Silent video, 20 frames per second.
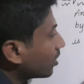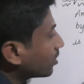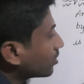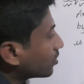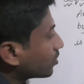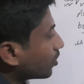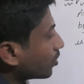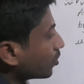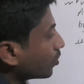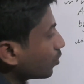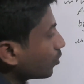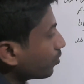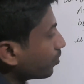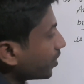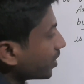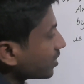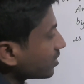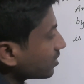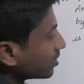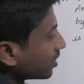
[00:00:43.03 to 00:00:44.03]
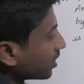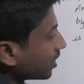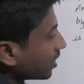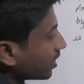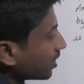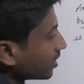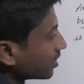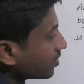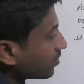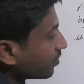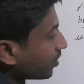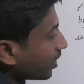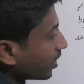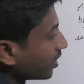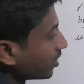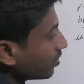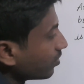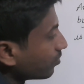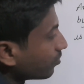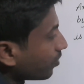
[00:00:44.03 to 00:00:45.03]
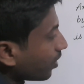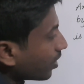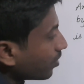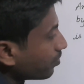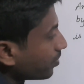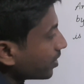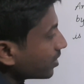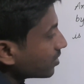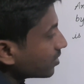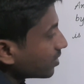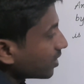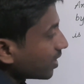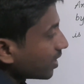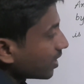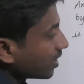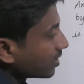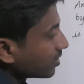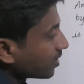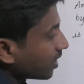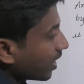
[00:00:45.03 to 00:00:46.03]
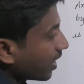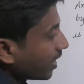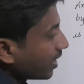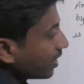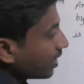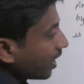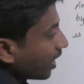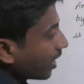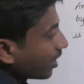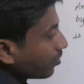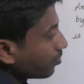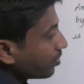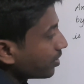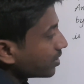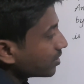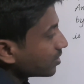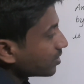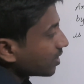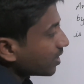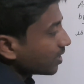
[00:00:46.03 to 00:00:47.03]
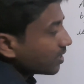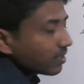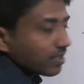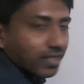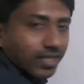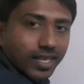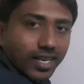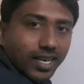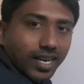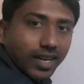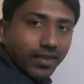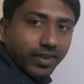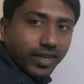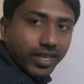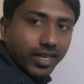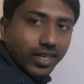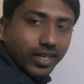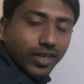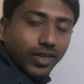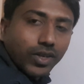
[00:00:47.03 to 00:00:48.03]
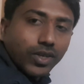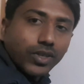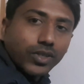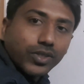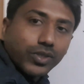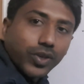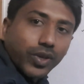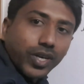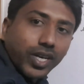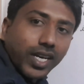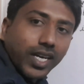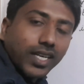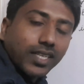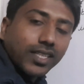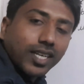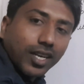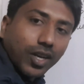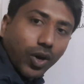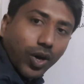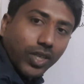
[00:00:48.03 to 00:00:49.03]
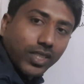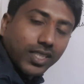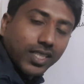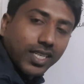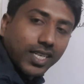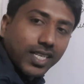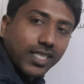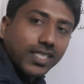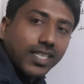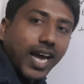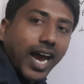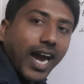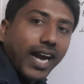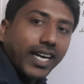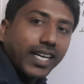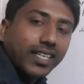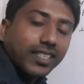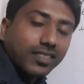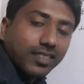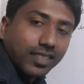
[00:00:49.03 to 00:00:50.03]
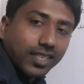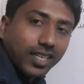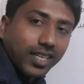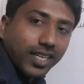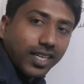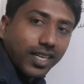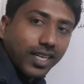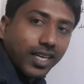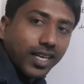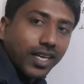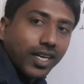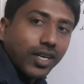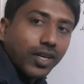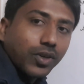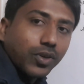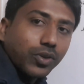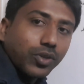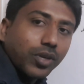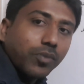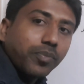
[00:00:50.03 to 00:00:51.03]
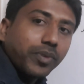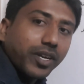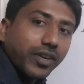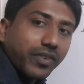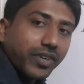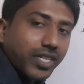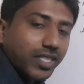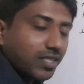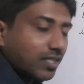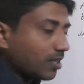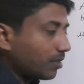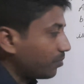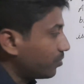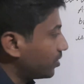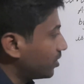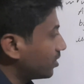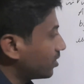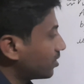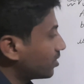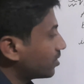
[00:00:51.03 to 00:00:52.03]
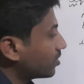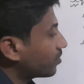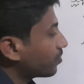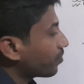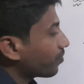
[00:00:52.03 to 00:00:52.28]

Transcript: So 2 plus 3 is 5, 5 plus 3 is 8, 8 plus 3 is 11. So here the logic is adding 3 to the previous numbers.